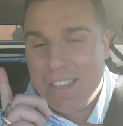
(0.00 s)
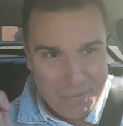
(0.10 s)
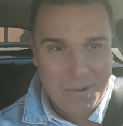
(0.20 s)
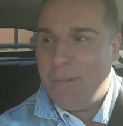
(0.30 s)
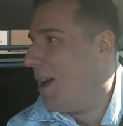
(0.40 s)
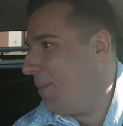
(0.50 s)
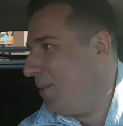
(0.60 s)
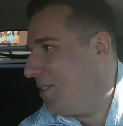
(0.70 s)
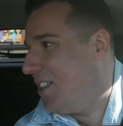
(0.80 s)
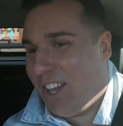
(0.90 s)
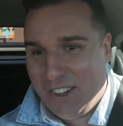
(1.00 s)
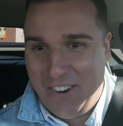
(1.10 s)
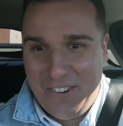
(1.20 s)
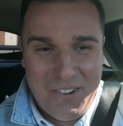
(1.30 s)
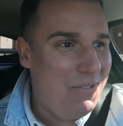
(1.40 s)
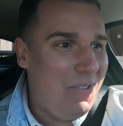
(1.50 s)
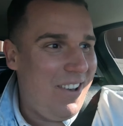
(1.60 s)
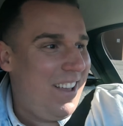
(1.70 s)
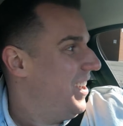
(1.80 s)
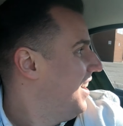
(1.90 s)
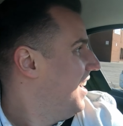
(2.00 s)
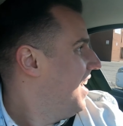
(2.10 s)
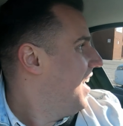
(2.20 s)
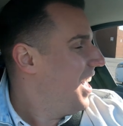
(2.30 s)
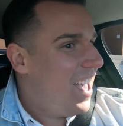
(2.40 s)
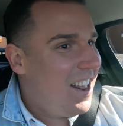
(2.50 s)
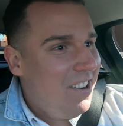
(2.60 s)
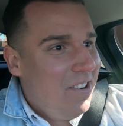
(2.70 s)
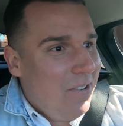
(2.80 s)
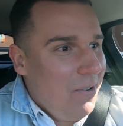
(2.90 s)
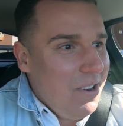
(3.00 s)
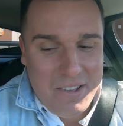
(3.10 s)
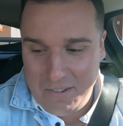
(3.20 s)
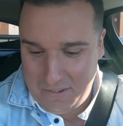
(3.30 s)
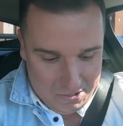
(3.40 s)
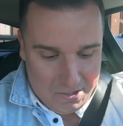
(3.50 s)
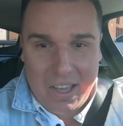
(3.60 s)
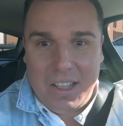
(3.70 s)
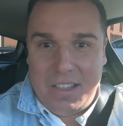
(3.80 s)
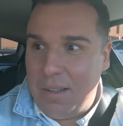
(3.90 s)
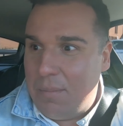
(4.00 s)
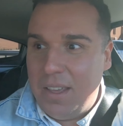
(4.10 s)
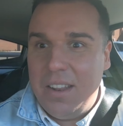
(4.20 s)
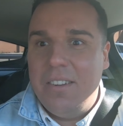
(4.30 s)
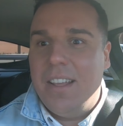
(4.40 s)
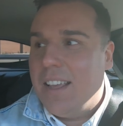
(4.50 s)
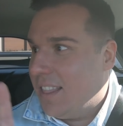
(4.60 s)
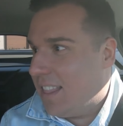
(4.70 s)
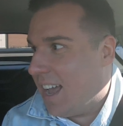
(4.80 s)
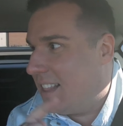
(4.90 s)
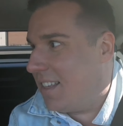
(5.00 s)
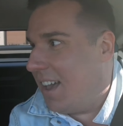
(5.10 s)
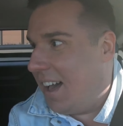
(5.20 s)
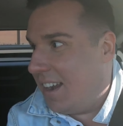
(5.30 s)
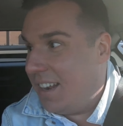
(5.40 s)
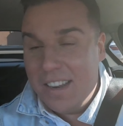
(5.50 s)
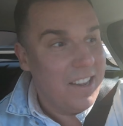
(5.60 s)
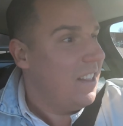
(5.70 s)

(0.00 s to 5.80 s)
It's what rappers do, one. And you know when you look at something and you're like, that's got it.